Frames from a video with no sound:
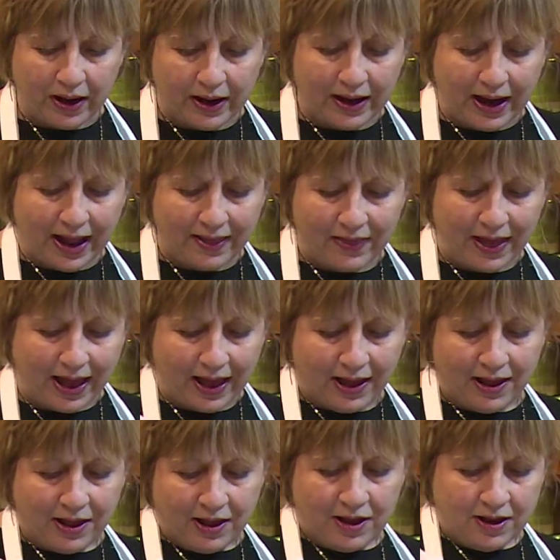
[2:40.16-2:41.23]
ahead and add that
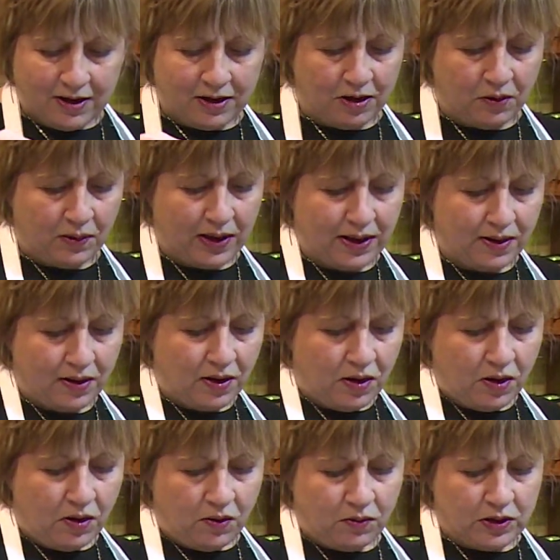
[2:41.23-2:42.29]
to it.
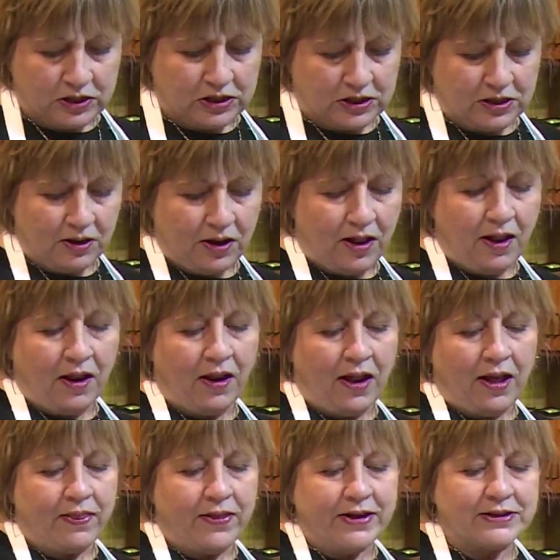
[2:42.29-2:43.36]
This
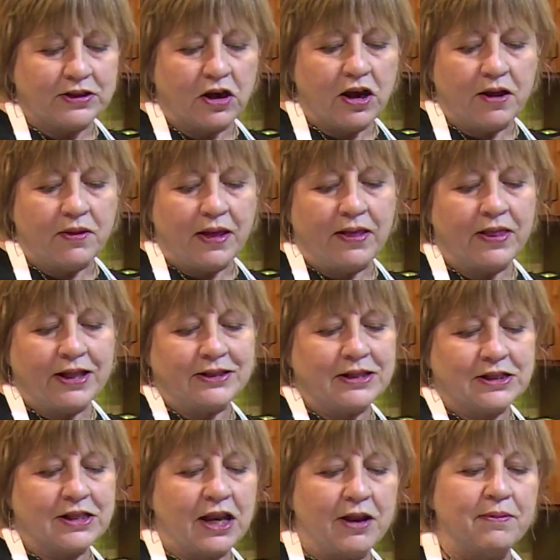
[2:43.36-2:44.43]
is
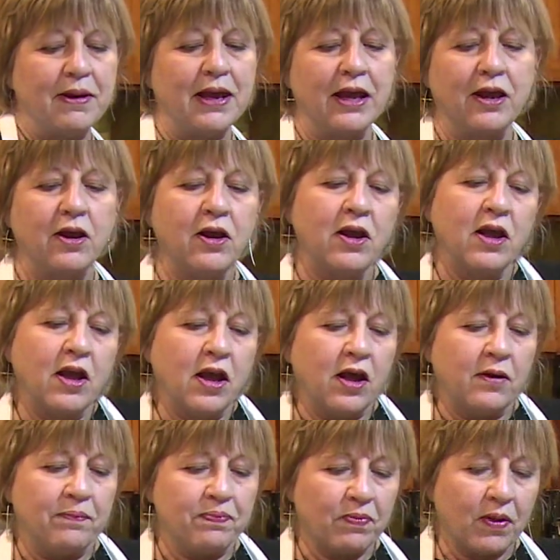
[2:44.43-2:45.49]
going to be
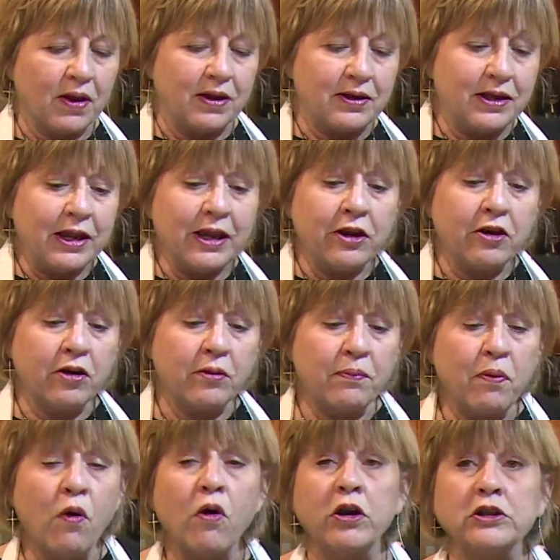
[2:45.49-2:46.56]
tender
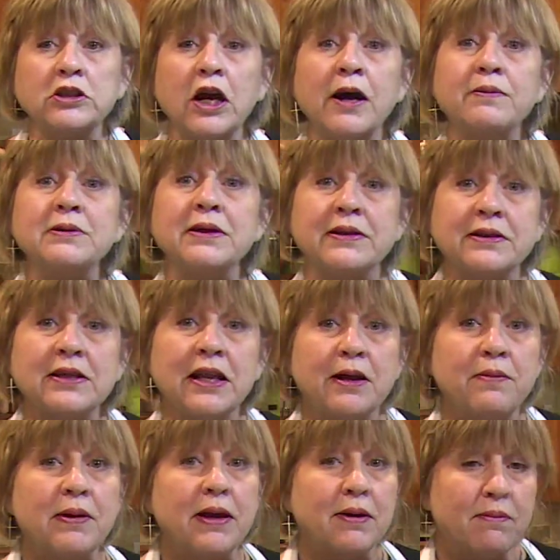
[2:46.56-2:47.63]
pork chops, and it's going
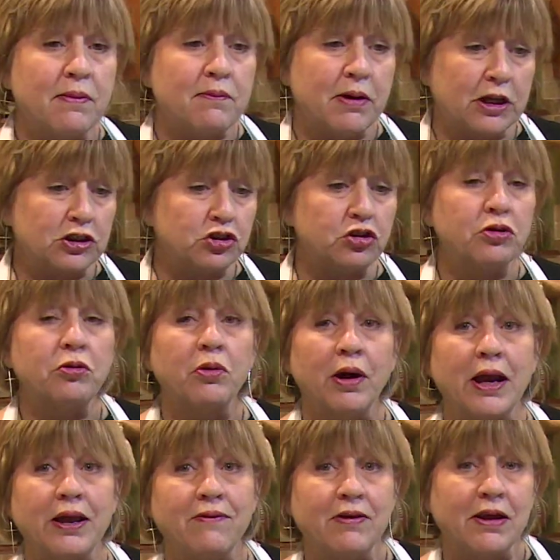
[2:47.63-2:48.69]
to be a mushroom
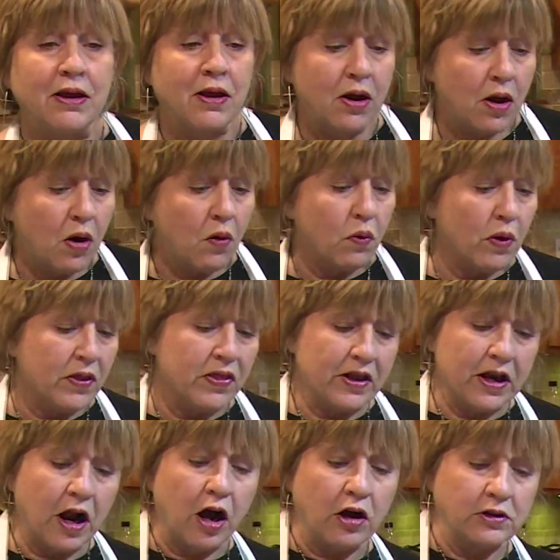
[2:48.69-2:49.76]
gravy with
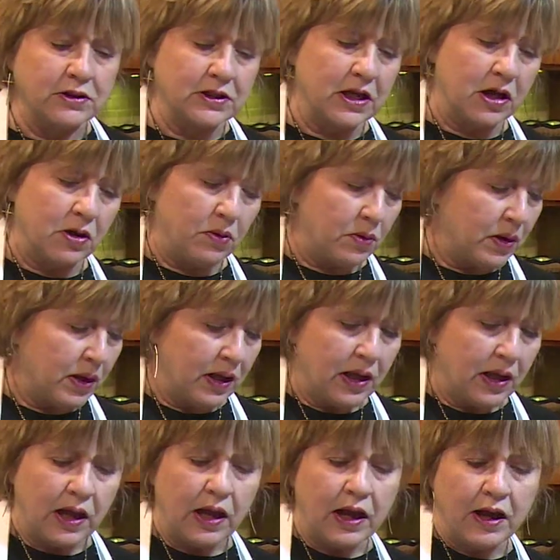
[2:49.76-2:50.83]
it also.
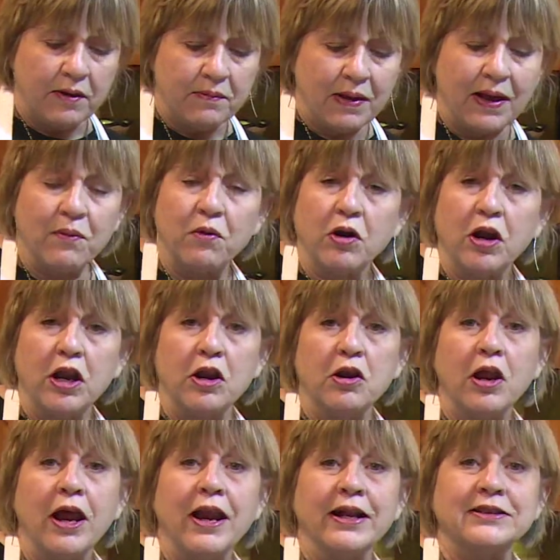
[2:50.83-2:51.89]
And
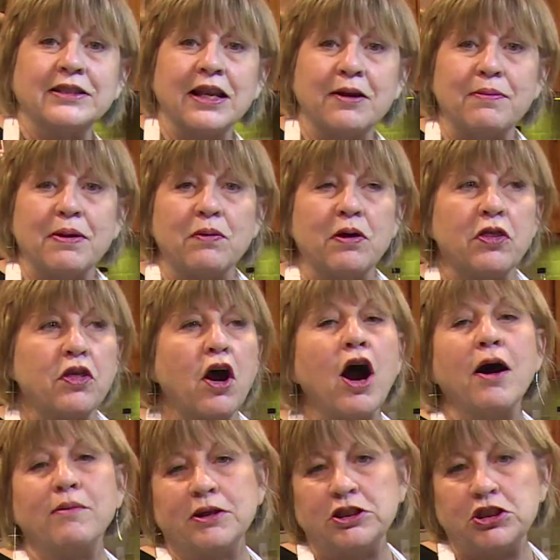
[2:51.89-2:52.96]
it's gonna be with
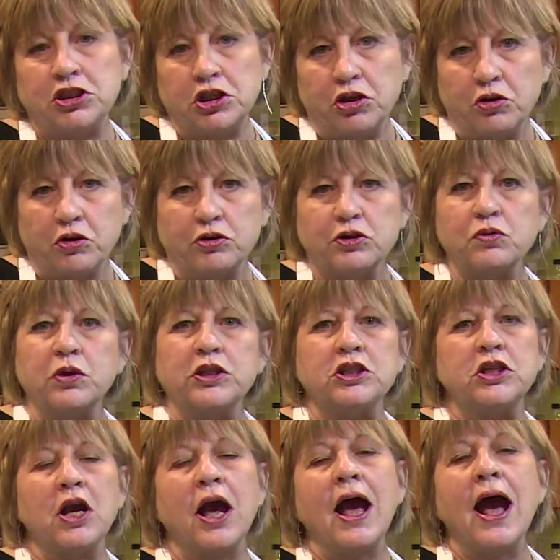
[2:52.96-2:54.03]
Amish noodles,
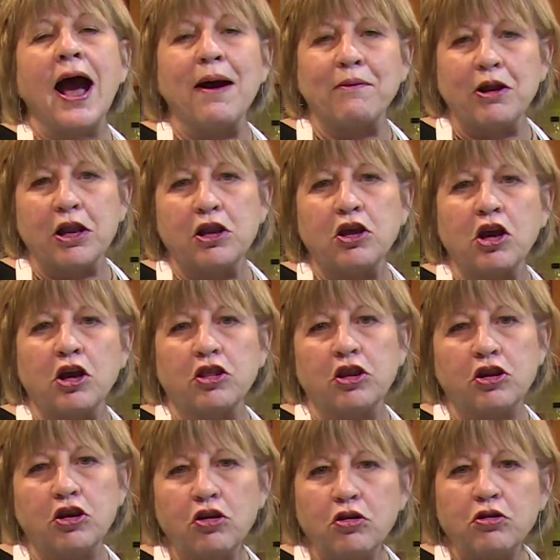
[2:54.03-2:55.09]
which I'm gonna cook the
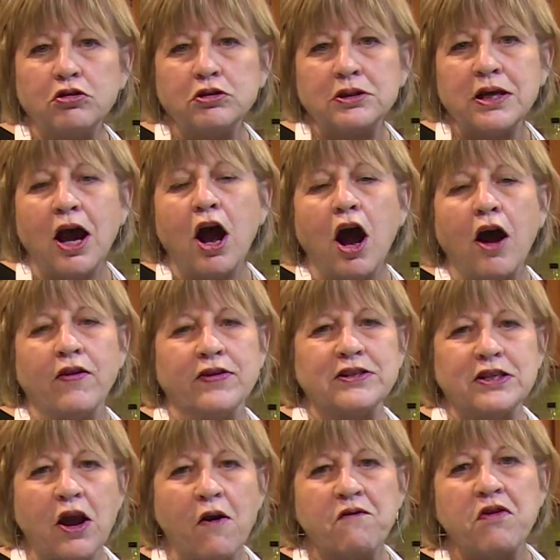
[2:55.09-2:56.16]
noodles on the
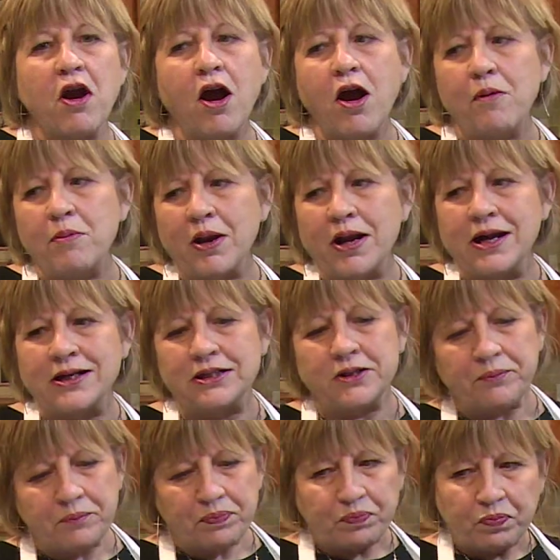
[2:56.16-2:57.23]
stovetop because
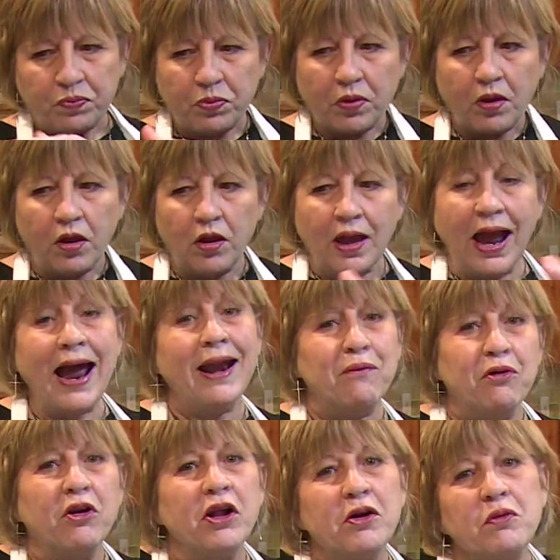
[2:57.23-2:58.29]
I
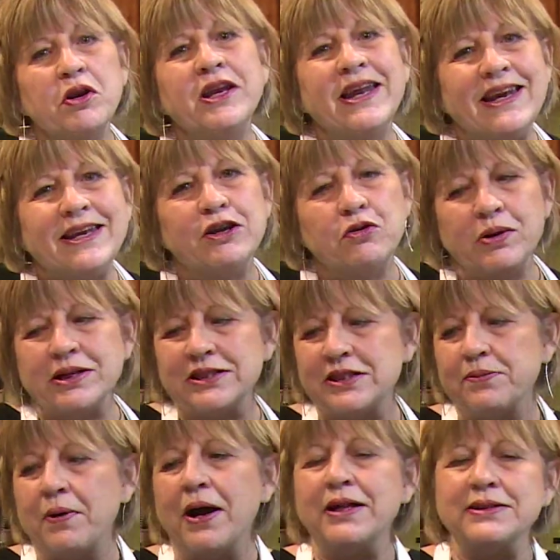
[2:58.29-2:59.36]
really would need 2
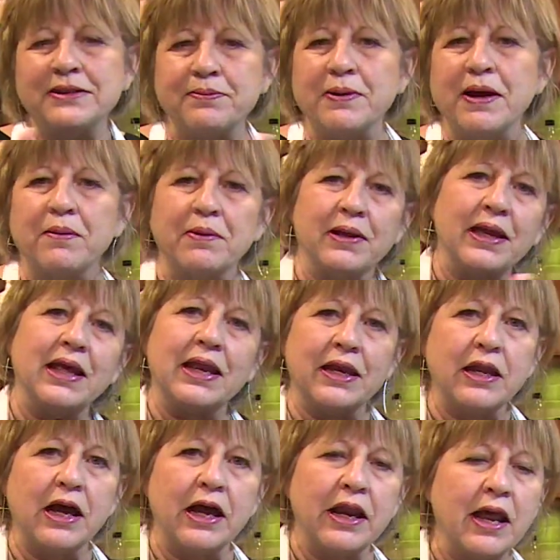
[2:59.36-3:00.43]
Instapots to be able to get
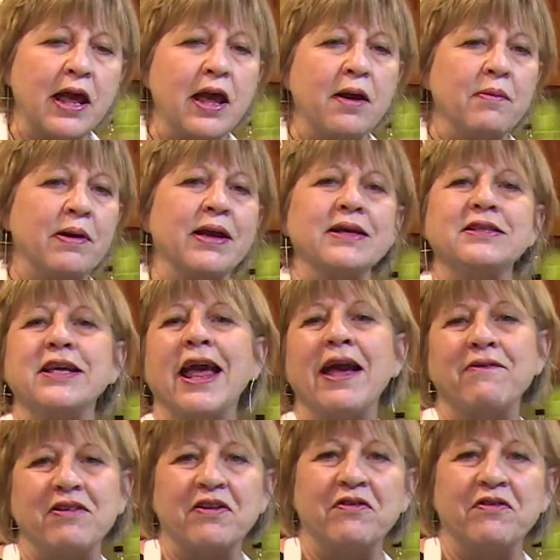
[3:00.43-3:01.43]
it done because they have